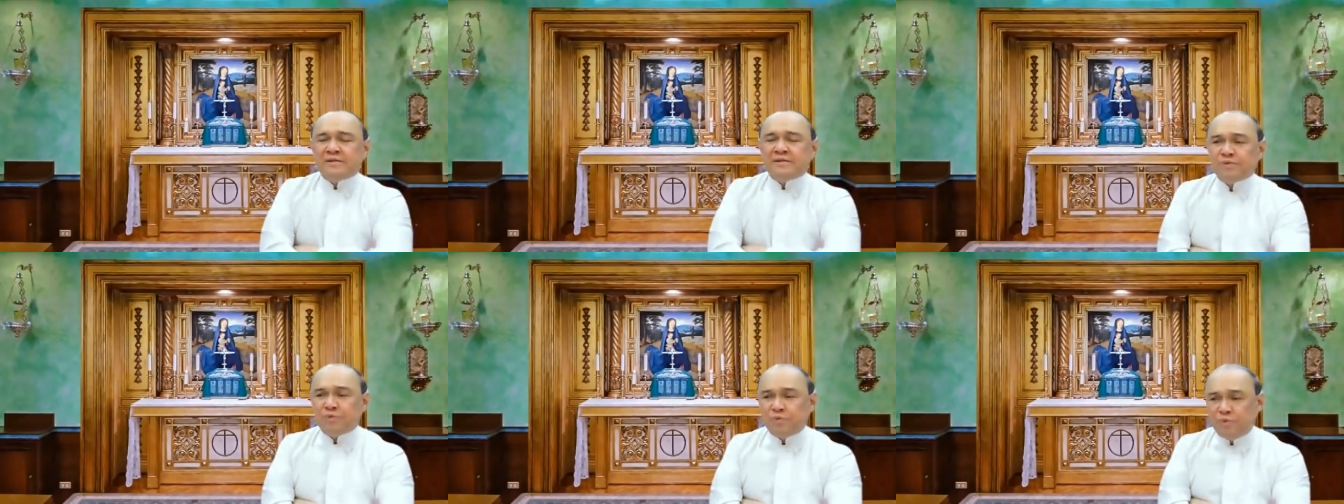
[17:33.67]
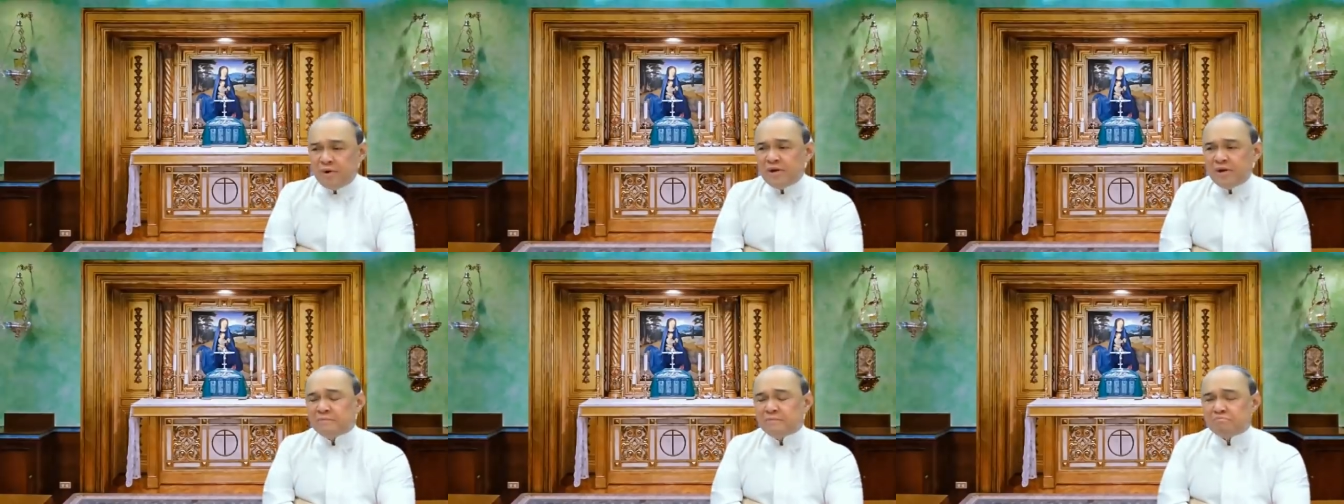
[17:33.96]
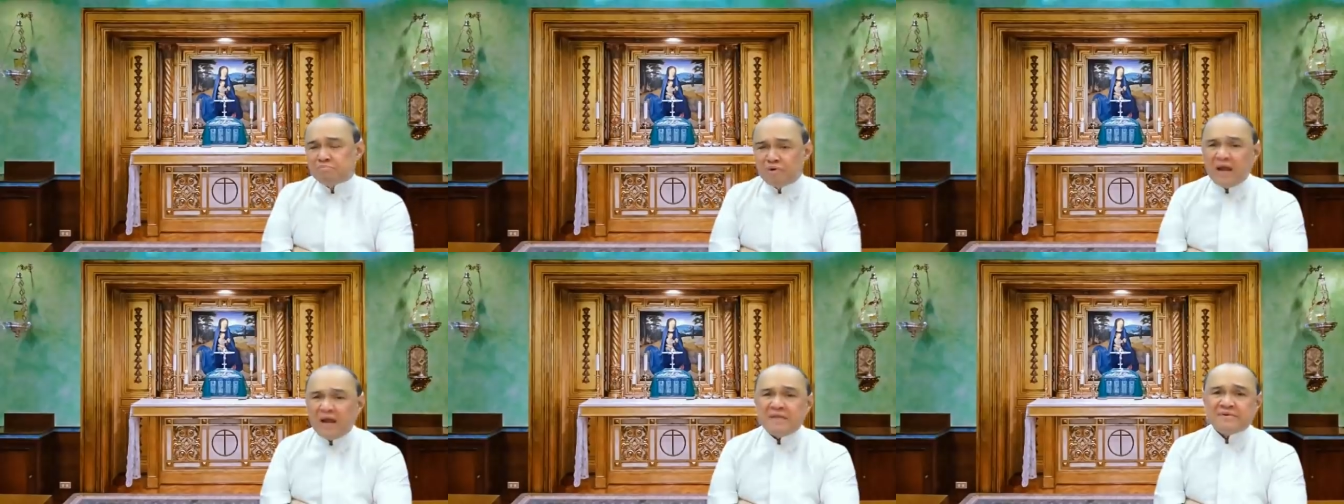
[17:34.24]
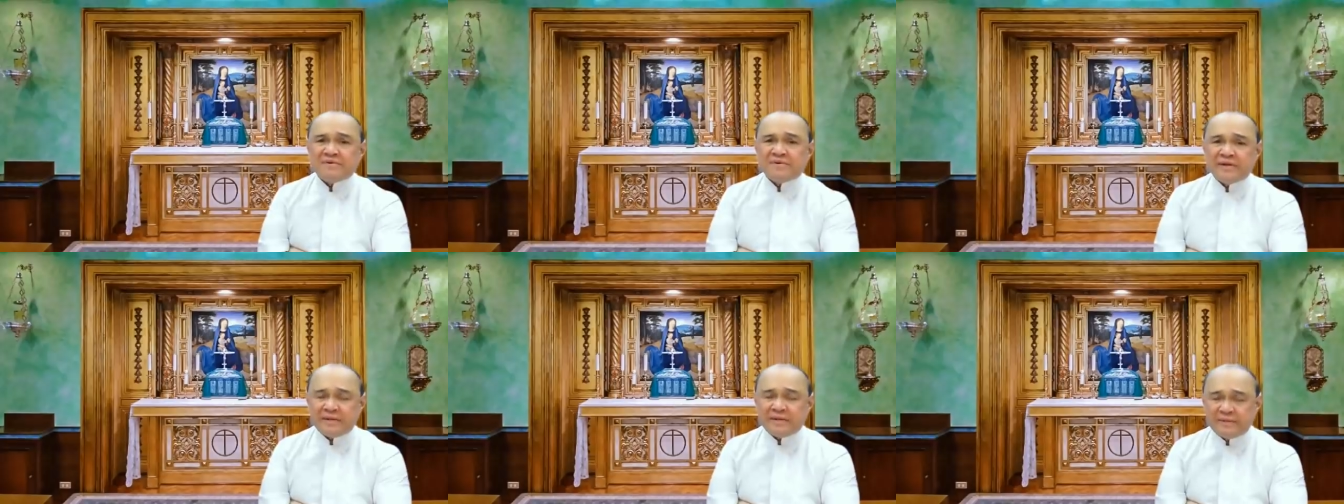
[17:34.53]
the word
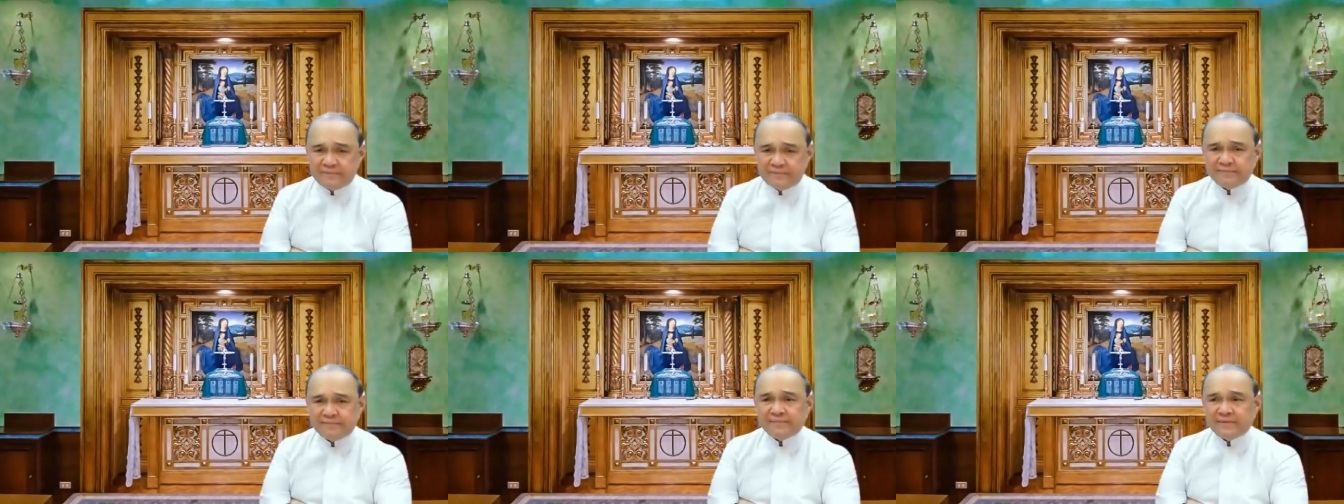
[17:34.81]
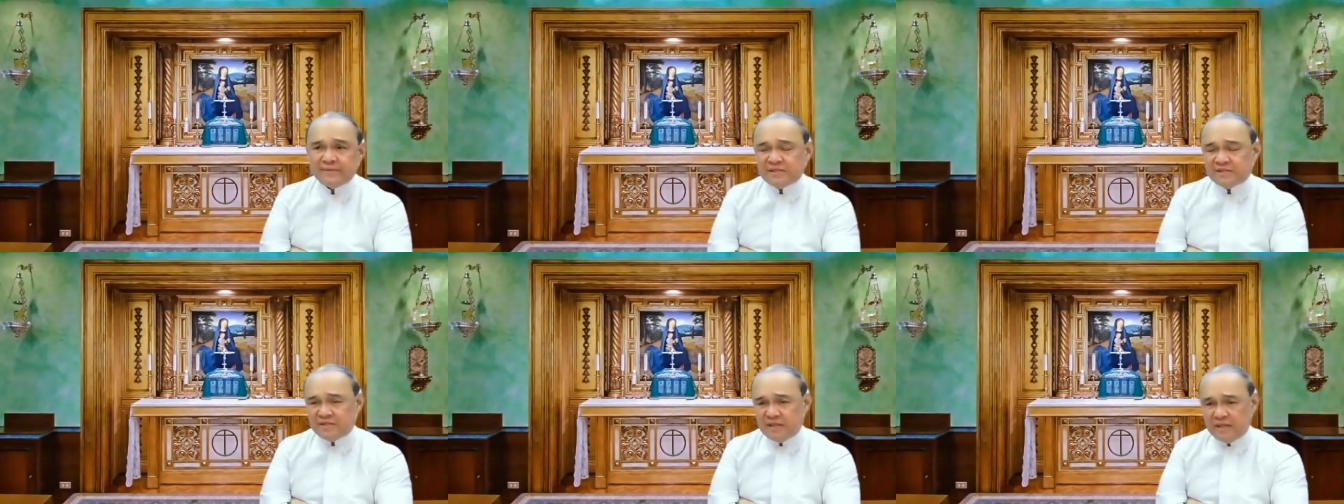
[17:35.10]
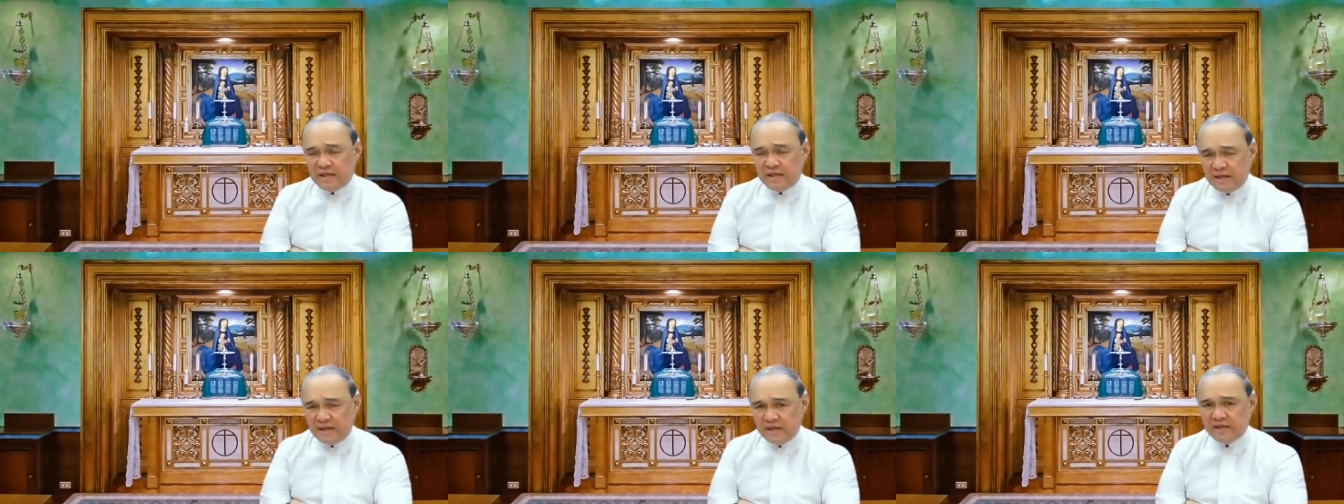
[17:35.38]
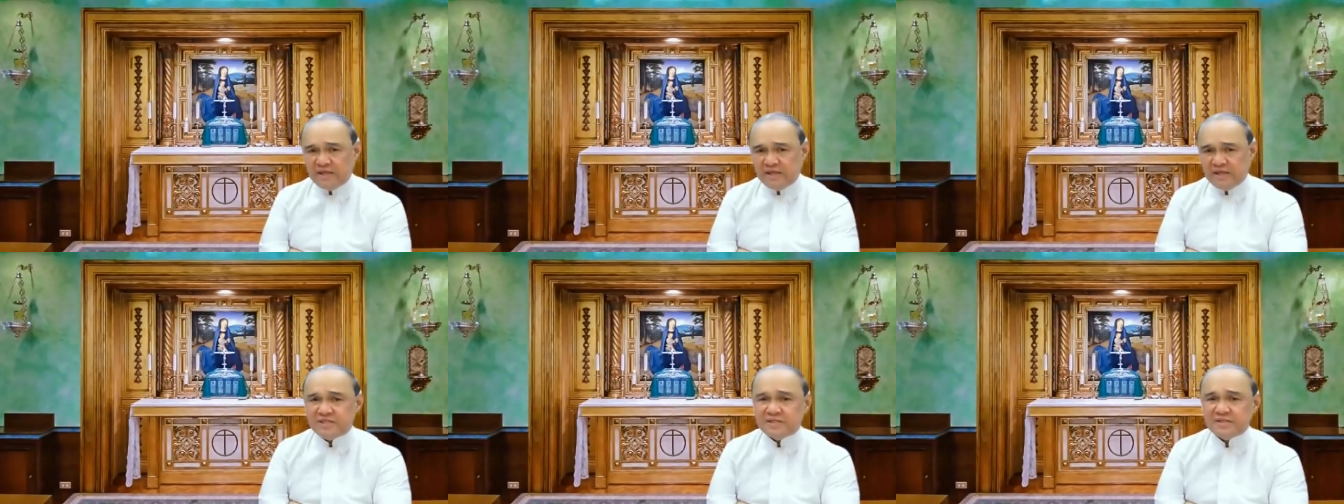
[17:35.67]
brethren is in
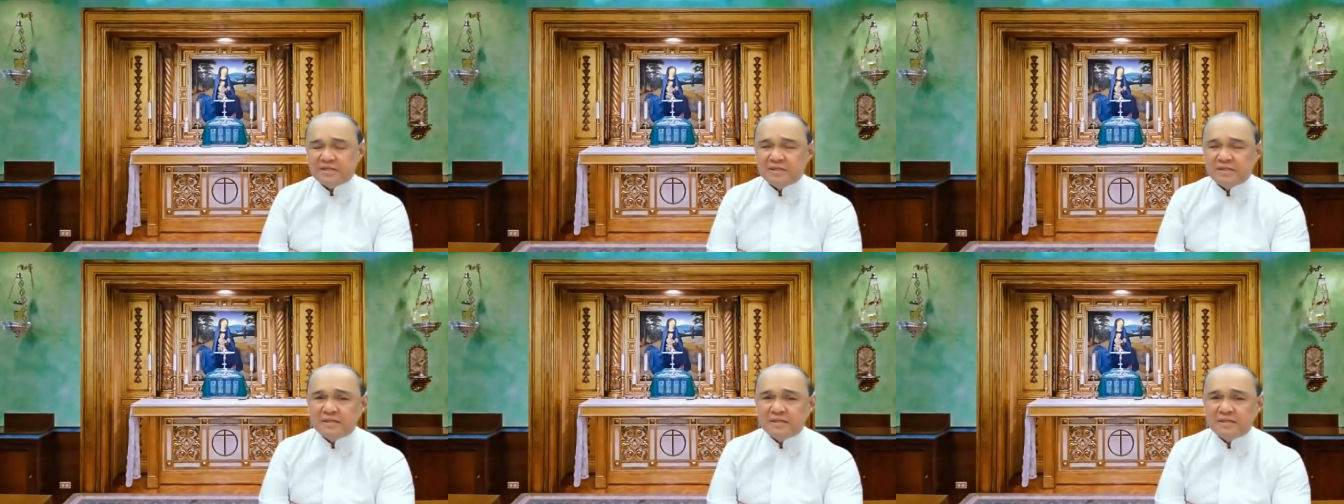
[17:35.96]
English,